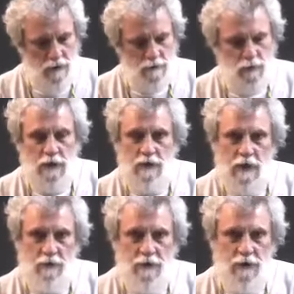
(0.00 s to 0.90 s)
It's been
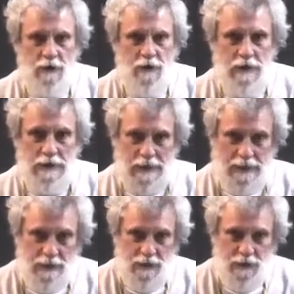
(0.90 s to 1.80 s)
covered in
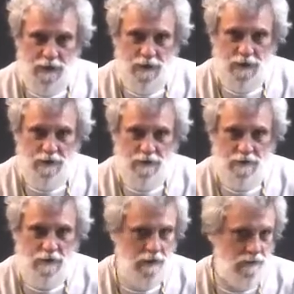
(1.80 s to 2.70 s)
lead
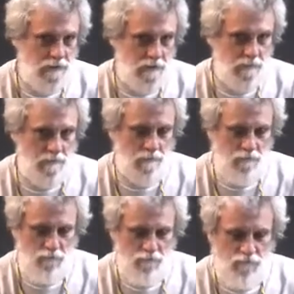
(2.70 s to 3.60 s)
to give it some
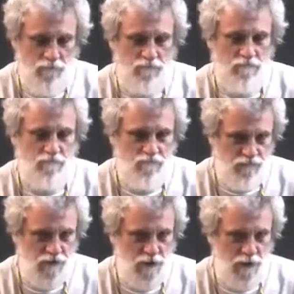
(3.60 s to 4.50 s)

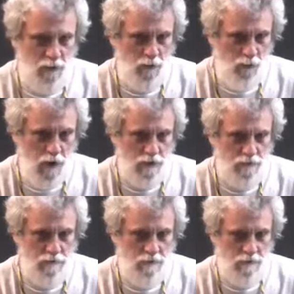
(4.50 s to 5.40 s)
physical weight.
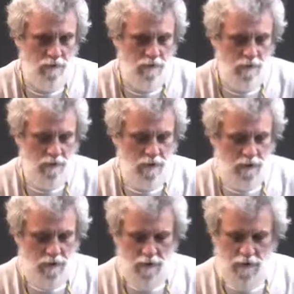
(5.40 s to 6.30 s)

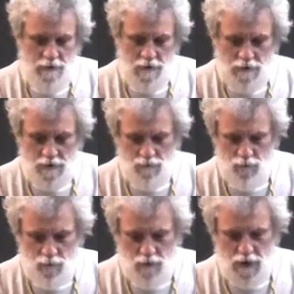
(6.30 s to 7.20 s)
Now,
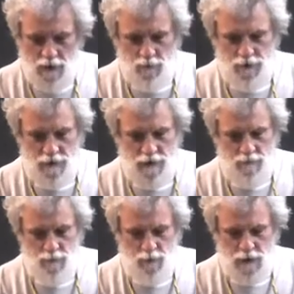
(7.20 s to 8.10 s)
why would you
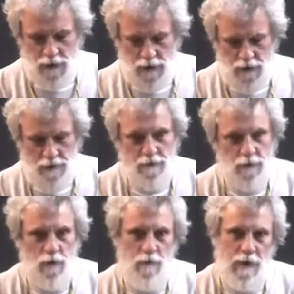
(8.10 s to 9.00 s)
cover a book in lead and
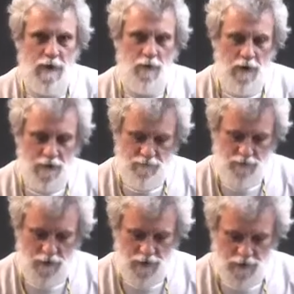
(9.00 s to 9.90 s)
talk about the weight of
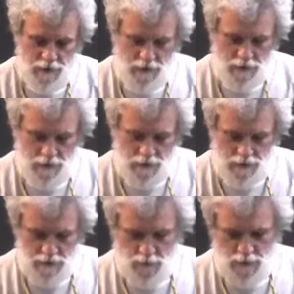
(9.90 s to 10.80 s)
light?
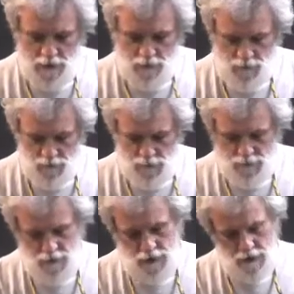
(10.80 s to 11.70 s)
It's been done up with a bit
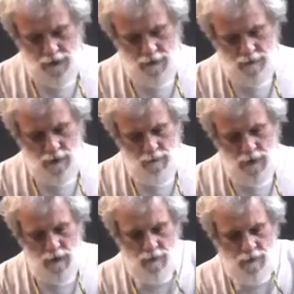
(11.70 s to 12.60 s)
of chain here. It's been
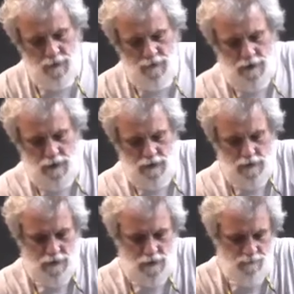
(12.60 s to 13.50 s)
bound with a bit of chain
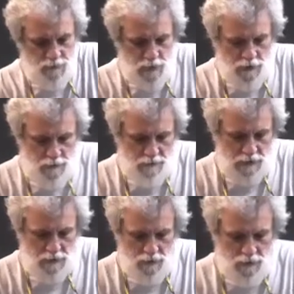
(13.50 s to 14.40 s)
just to keep the
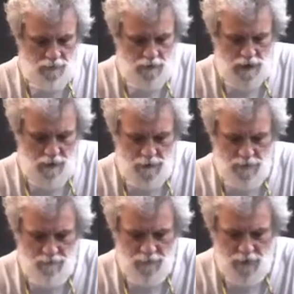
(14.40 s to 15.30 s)
metal kind of thing happening.